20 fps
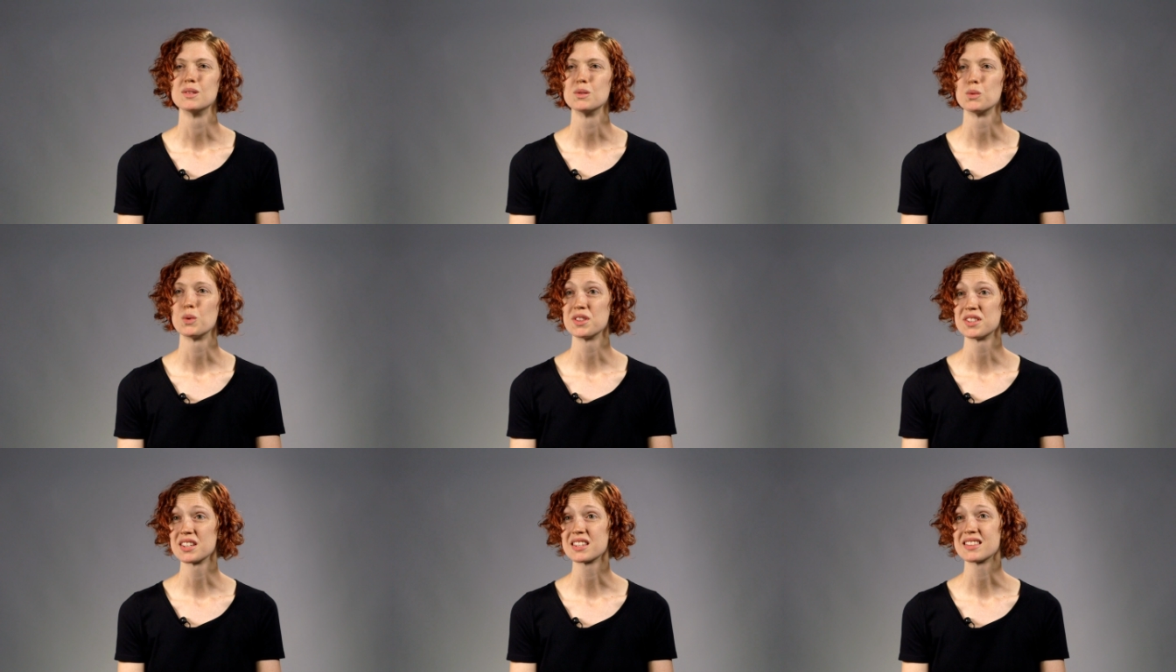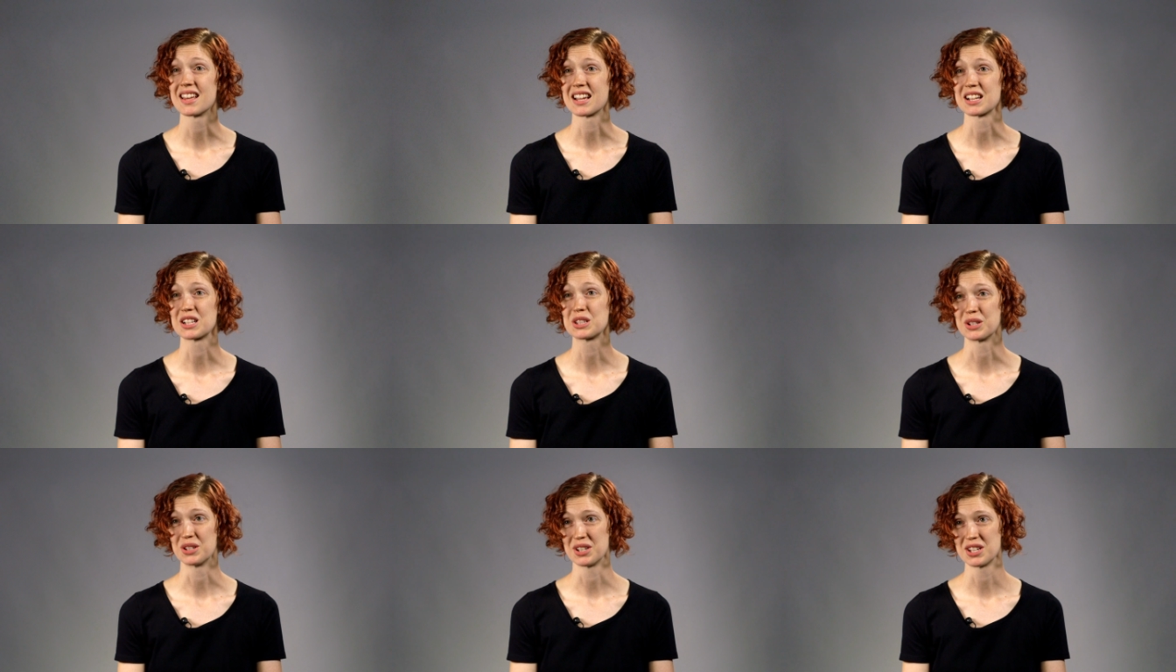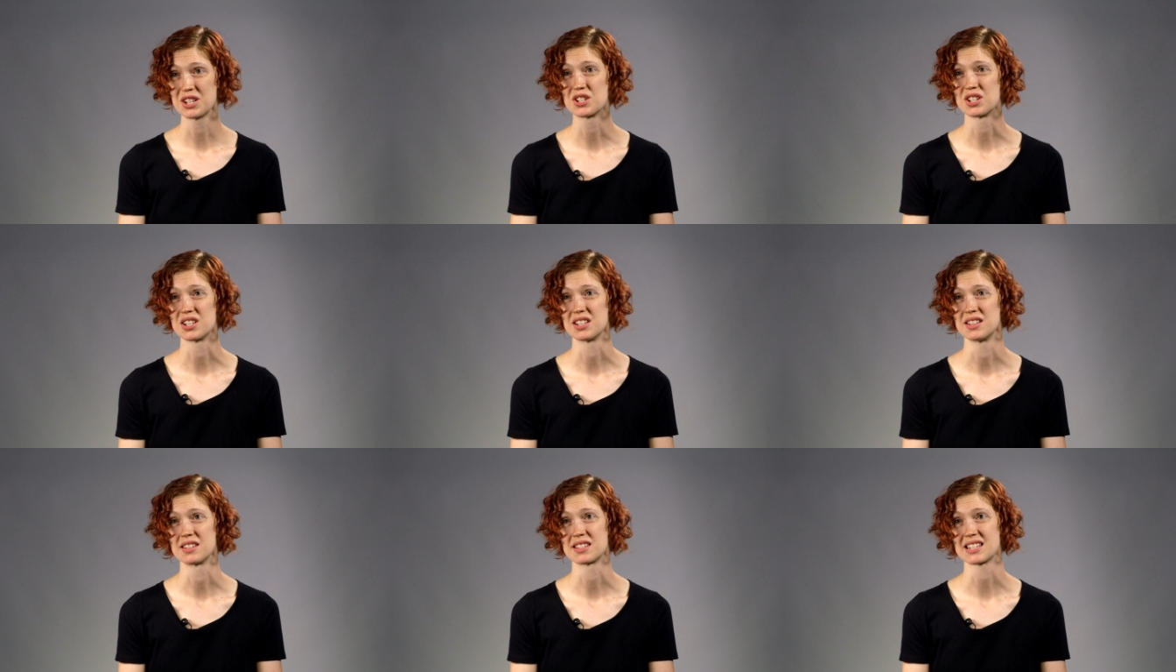One thing that
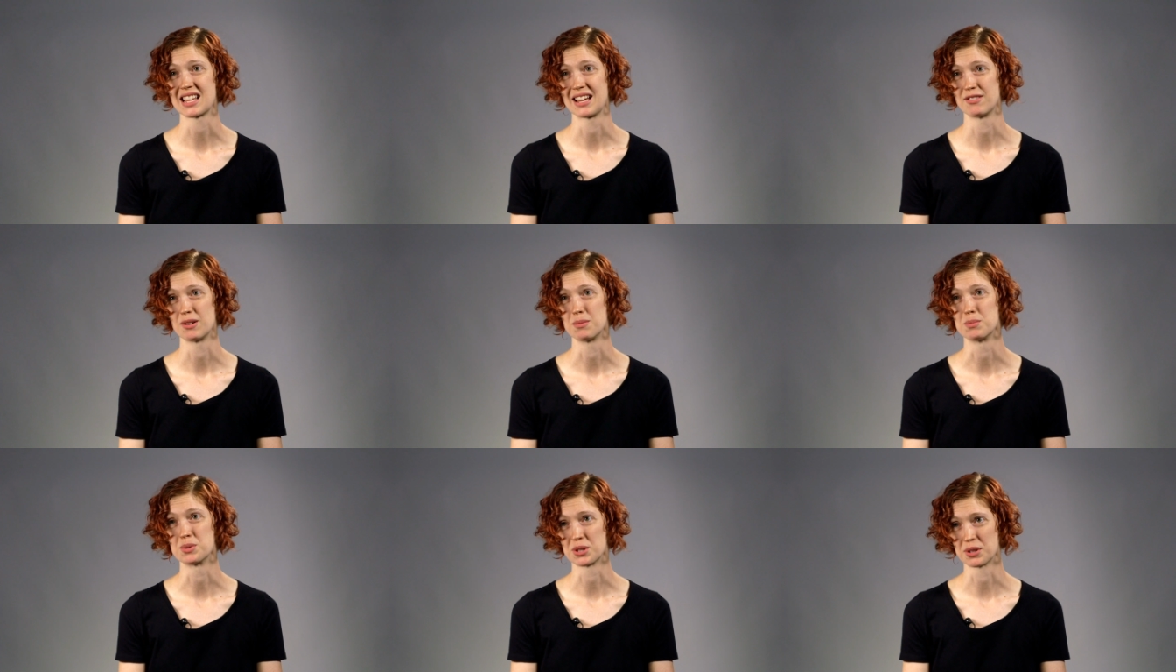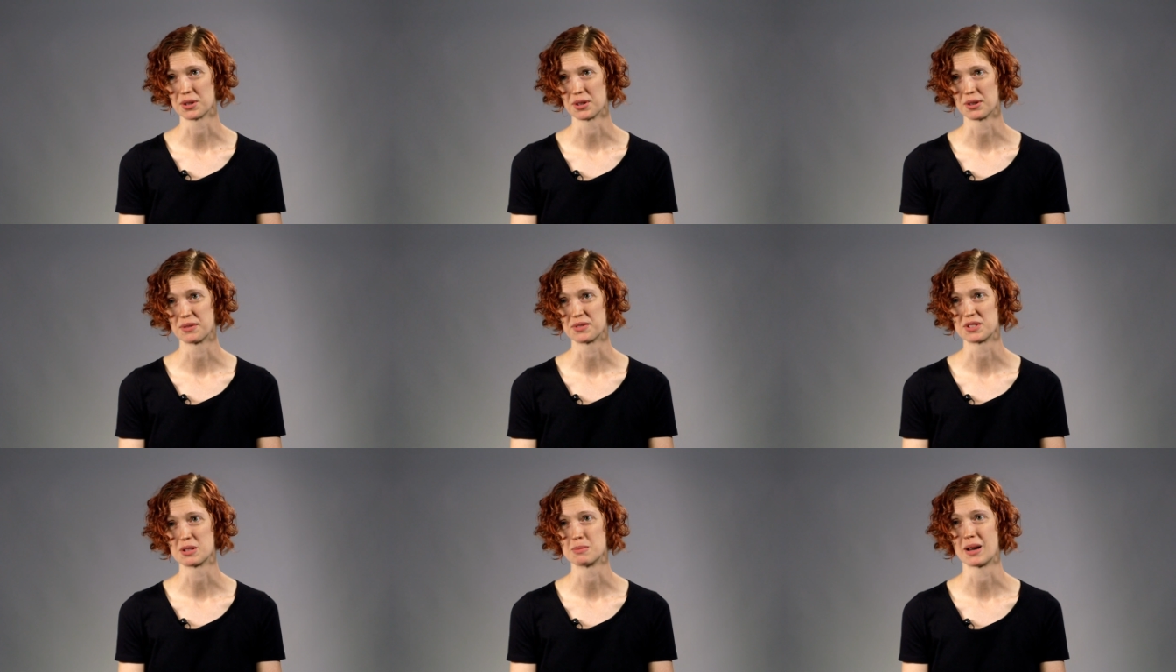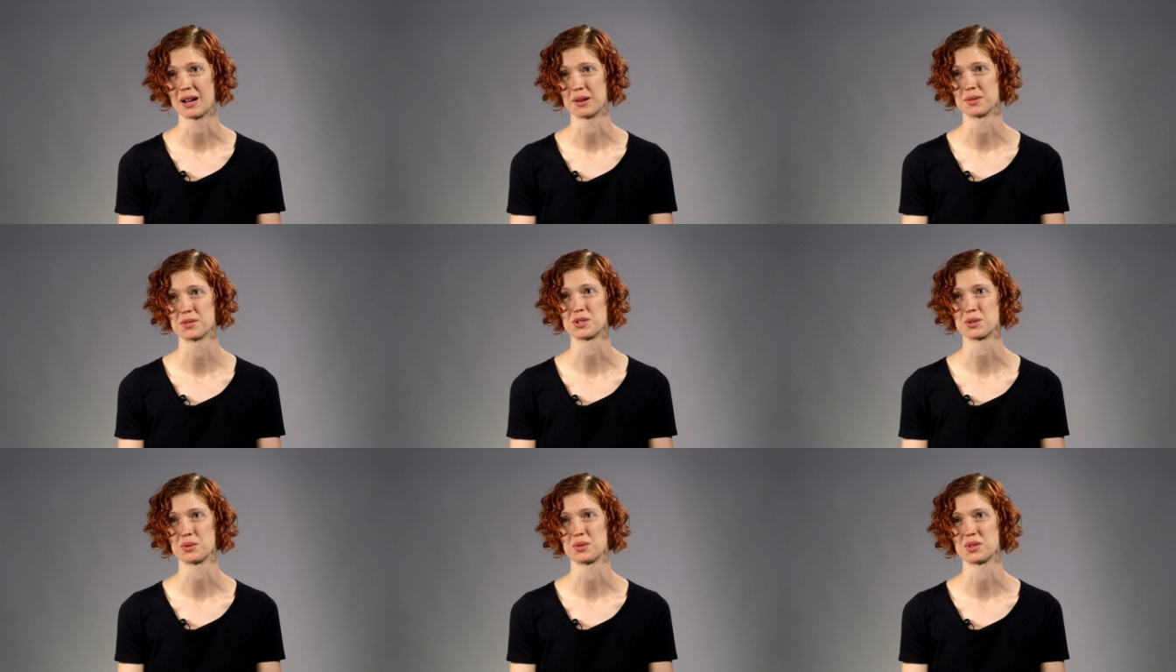clinicians have observed
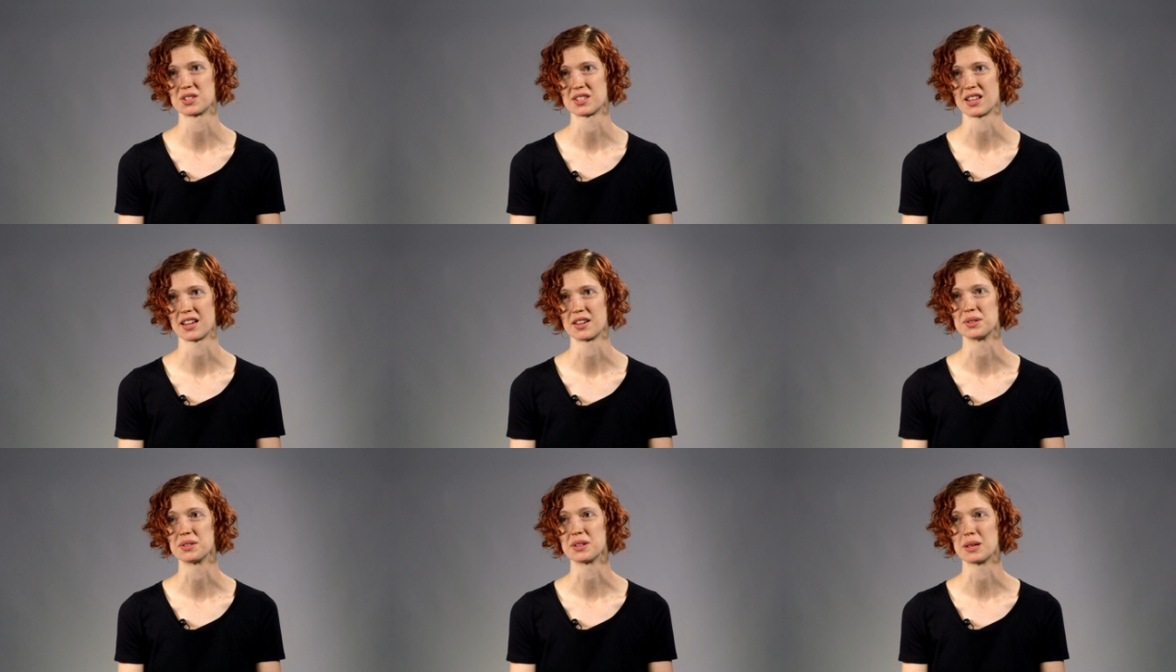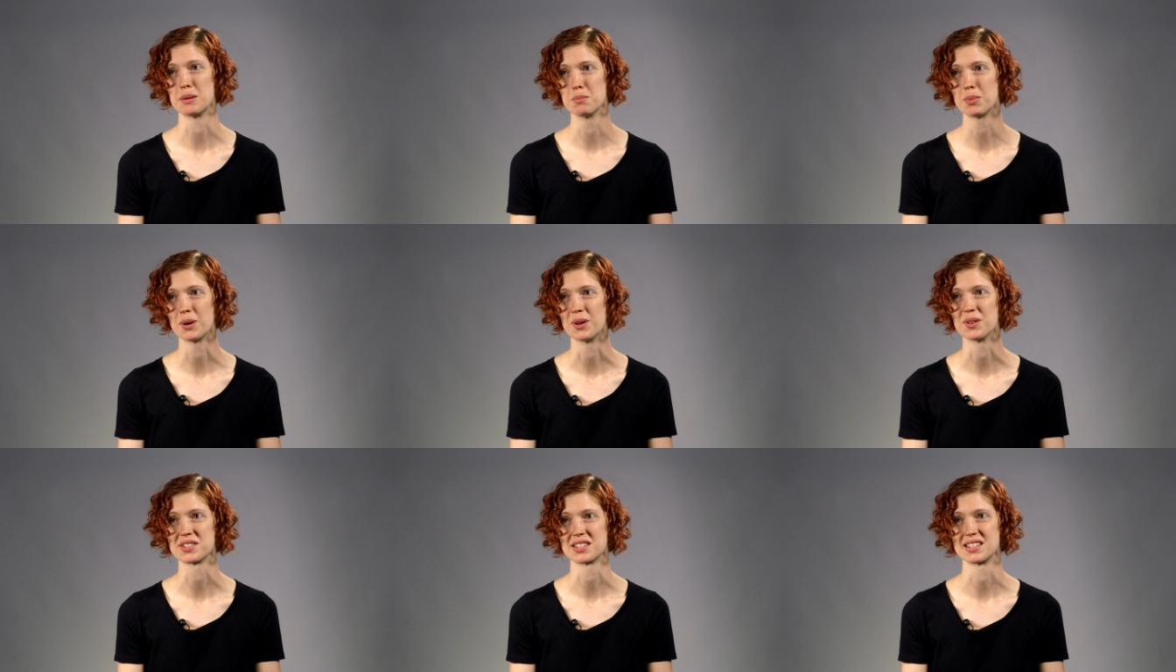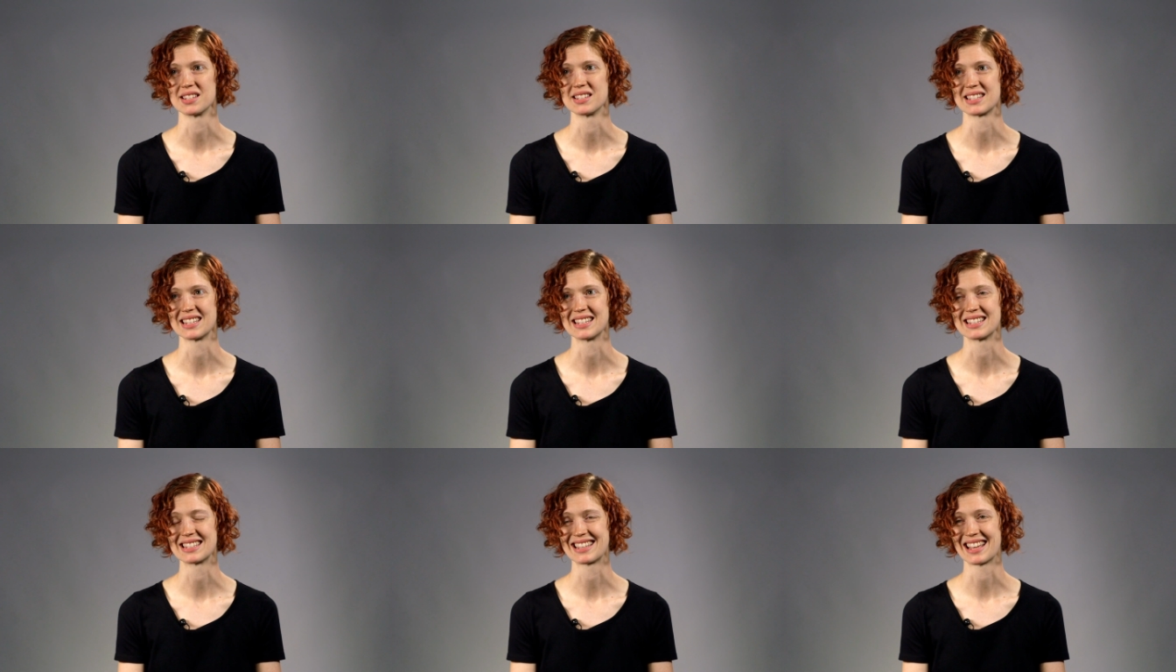about suicidal impulses
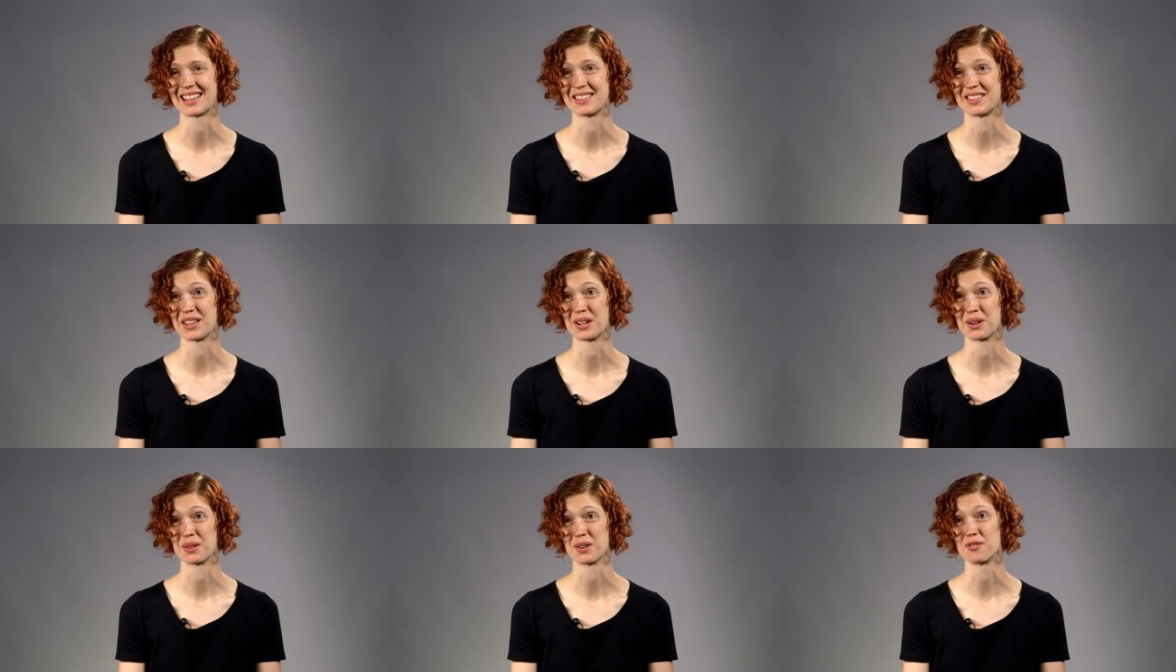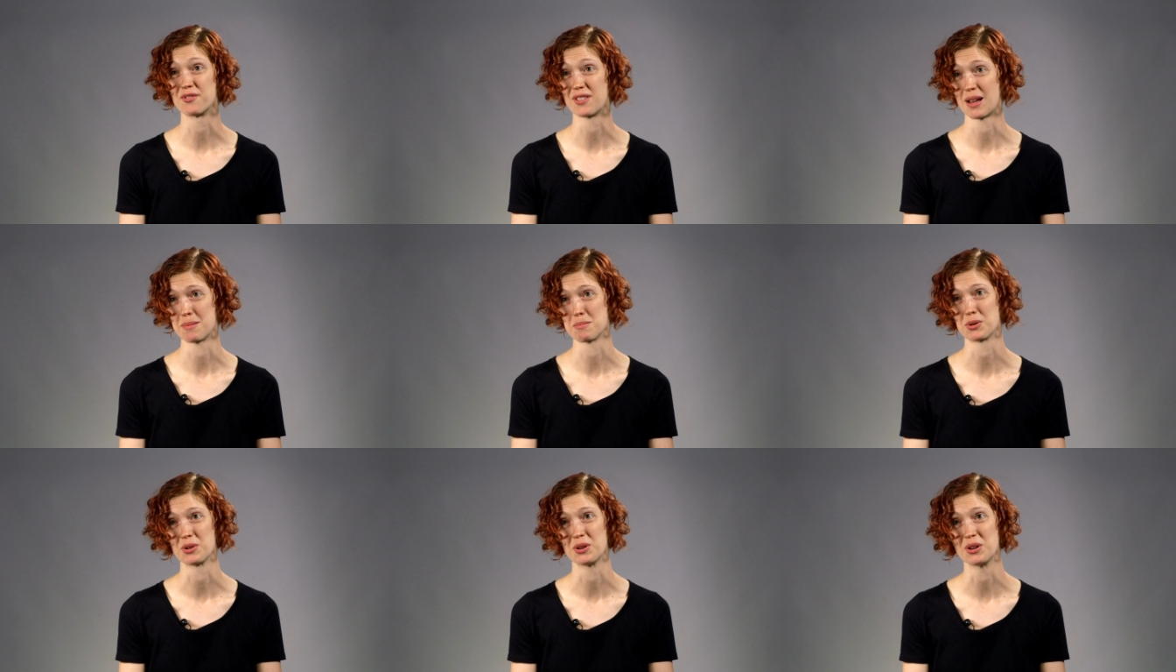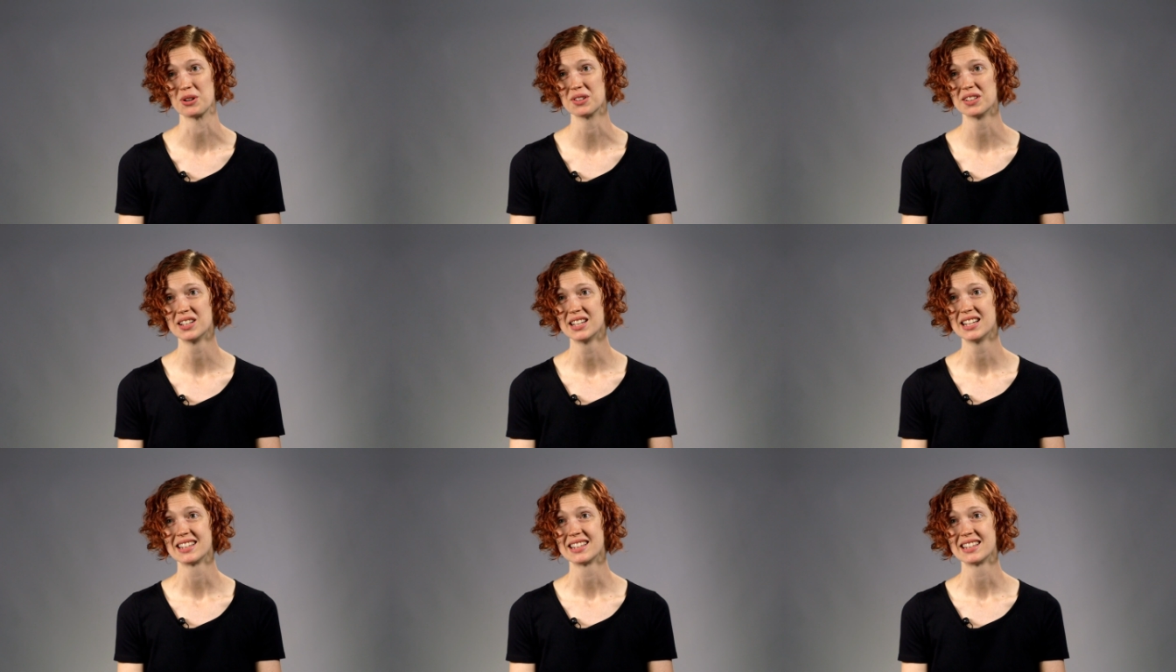is that they're ephemeral.